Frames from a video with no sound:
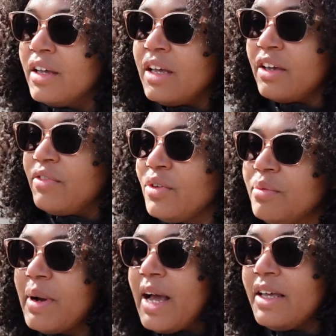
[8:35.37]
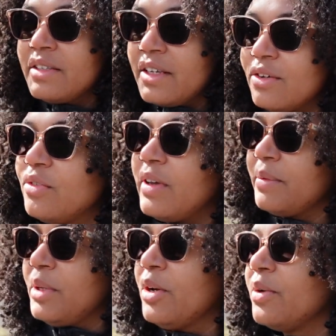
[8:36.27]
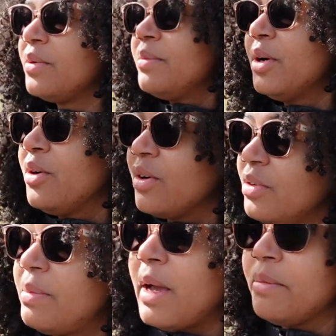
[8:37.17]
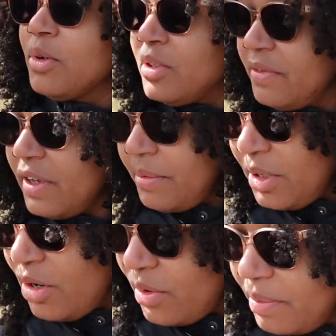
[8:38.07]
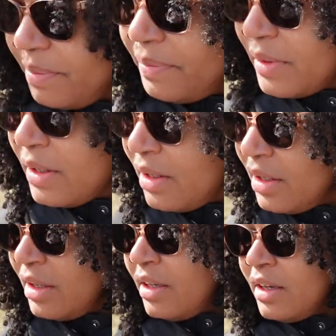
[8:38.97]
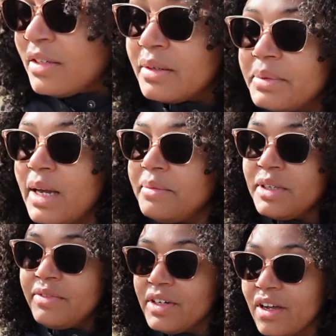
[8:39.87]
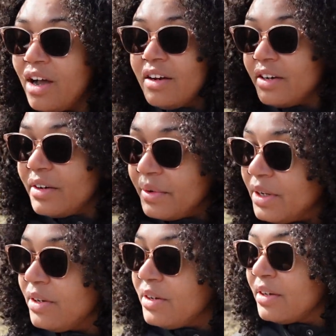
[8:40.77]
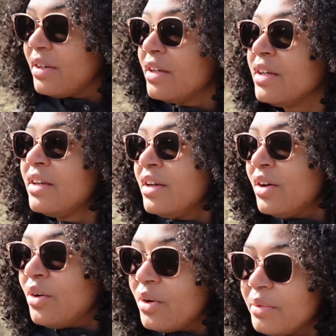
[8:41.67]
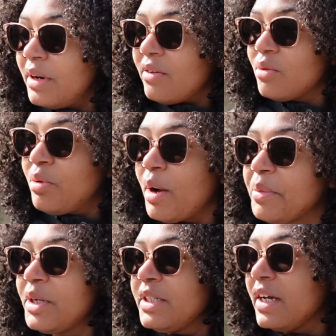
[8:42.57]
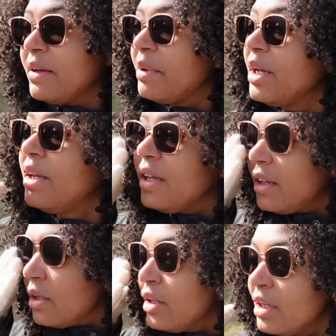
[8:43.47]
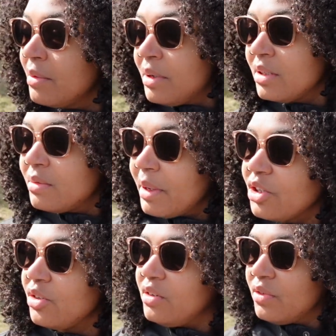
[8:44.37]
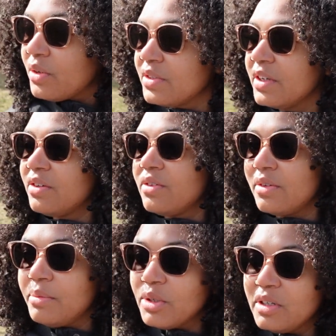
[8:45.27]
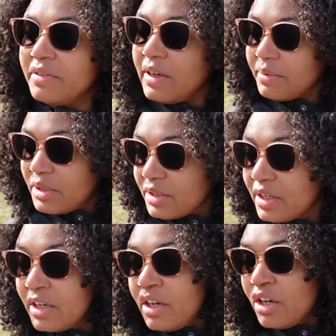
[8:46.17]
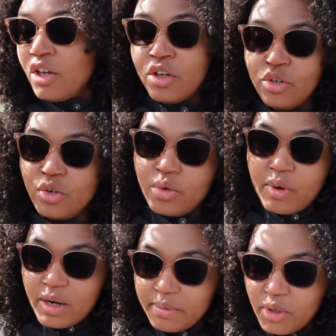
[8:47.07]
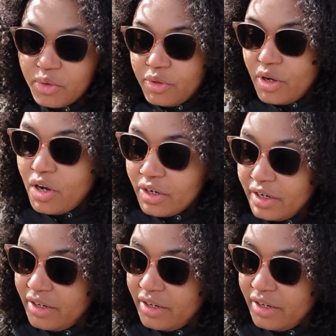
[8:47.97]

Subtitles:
If you buy a single family home, or if you buy a multifamily home, sometimes even a condo or whatever property type, but especially for single and multifamilies, do you want to mow the lawn?